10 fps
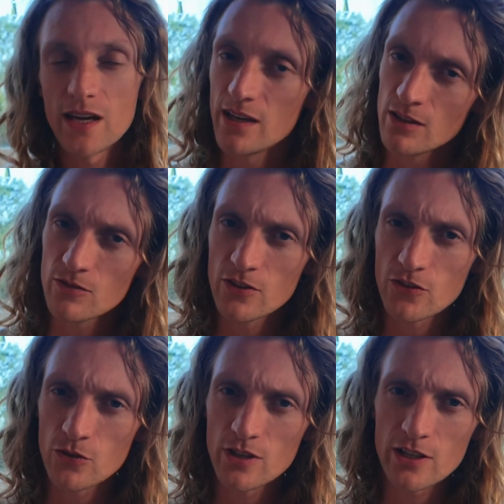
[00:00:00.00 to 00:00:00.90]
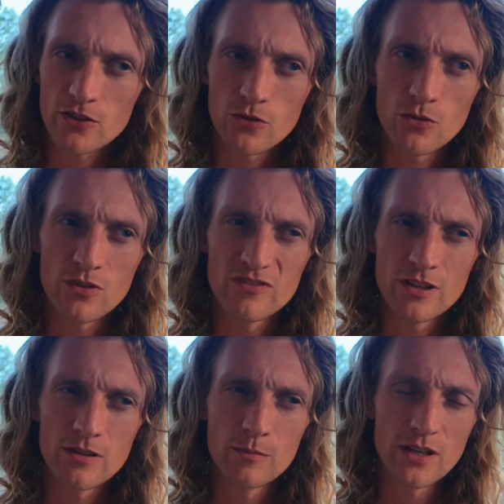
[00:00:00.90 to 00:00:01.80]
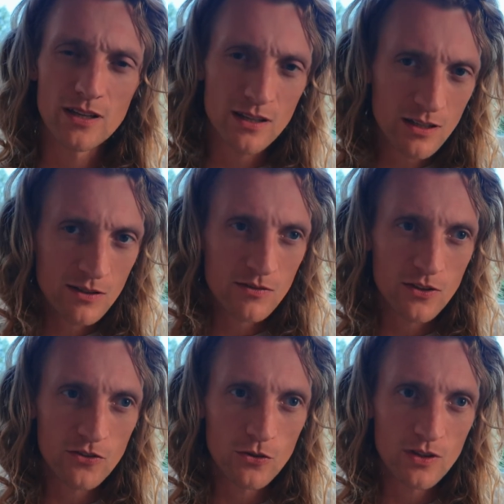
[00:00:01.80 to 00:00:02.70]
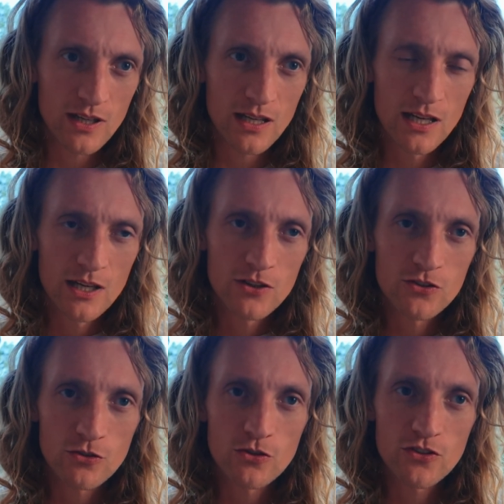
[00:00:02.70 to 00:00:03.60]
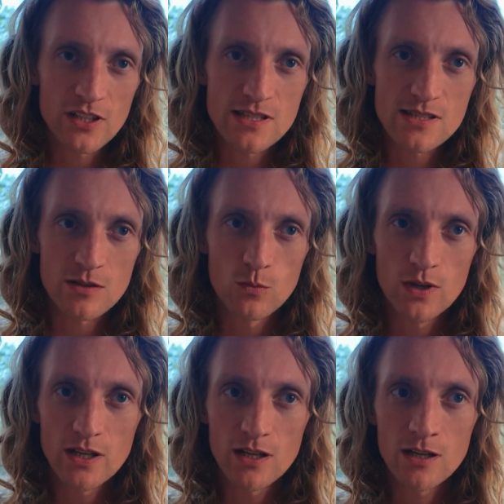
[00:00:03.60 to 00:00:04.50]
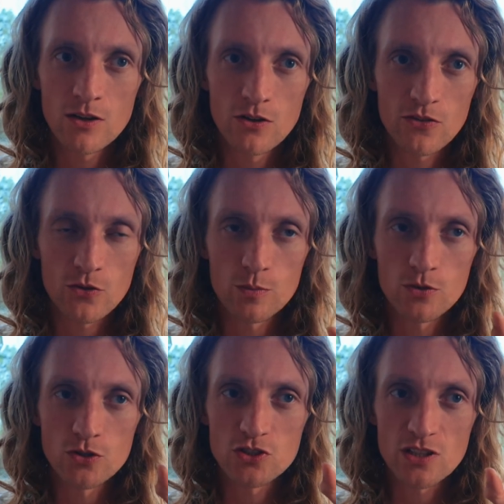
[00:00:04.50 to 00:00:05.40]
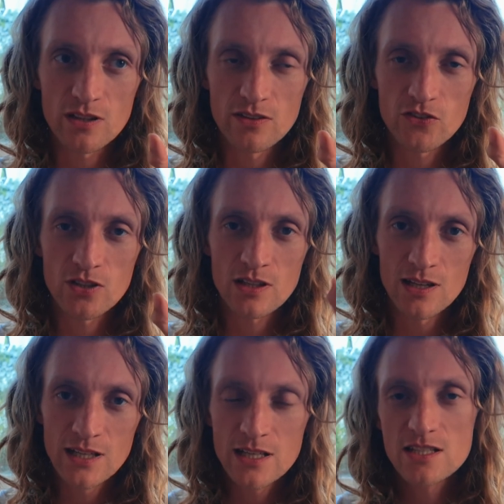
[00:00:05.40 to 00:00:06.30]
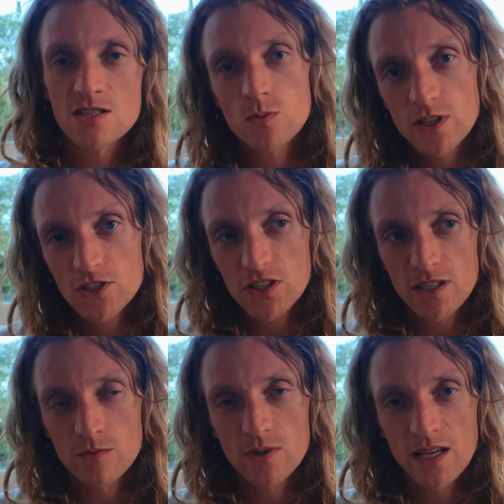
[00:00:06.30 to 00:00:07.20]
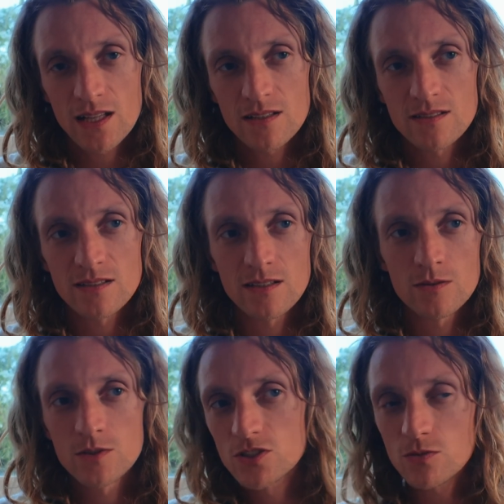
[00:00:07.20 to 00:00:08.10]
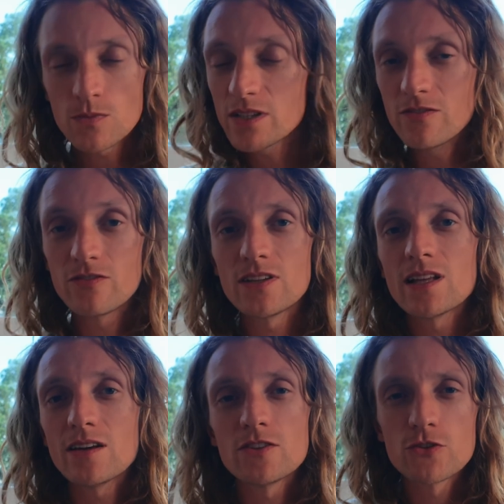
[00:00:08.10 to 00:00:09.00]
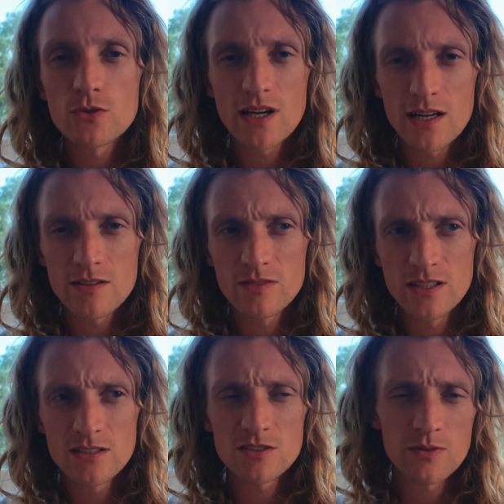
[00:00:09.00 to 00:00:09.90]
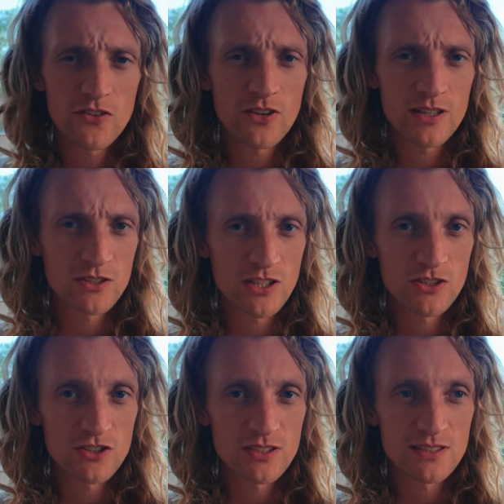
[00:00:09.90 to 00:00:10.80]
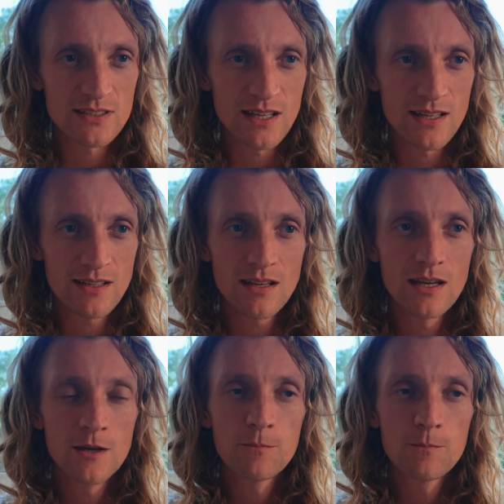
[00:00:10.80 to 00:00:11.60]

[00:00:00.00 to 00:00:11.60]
the end of the zodiac to the very beginning of the zodiac shows us that we are also approaching this switch in reality, which we feel every 2.5 years when Saturn changes a sign.